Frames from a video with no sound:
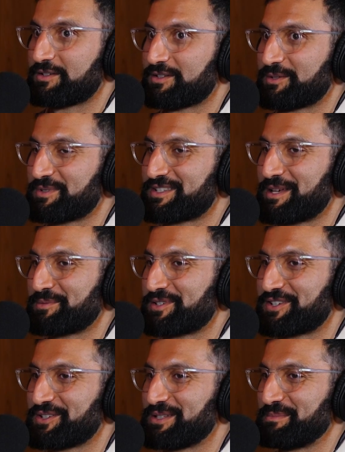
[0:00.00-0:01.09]
Your perceptions
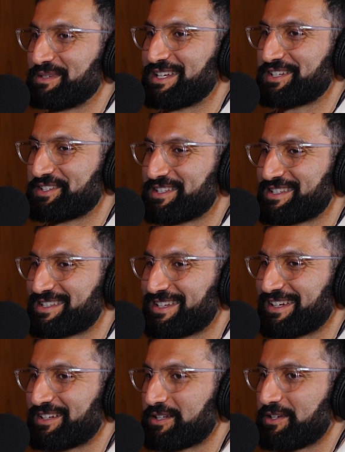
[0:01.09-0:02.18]
are your limitations.
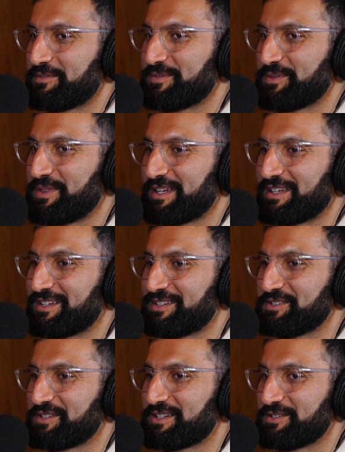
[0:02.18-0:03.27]
Like if you think
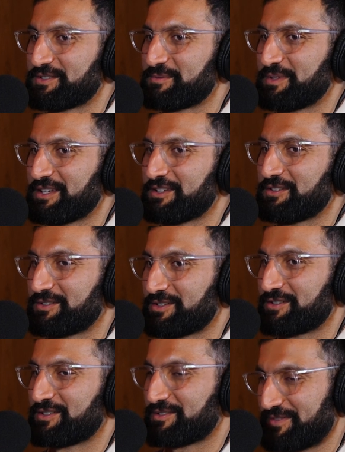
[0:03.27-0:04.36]
you can do something,
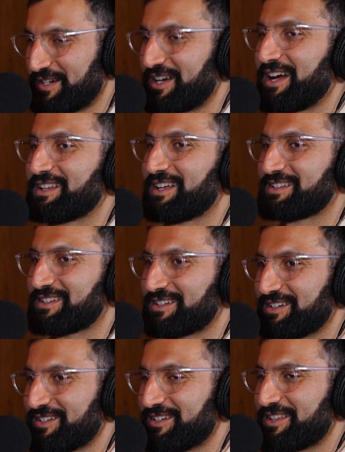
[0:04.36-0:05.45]
there's a very high
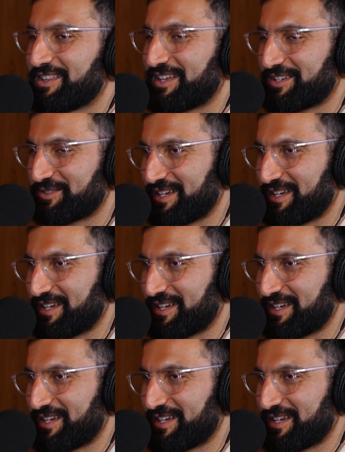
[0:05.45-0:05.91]
likelihood that you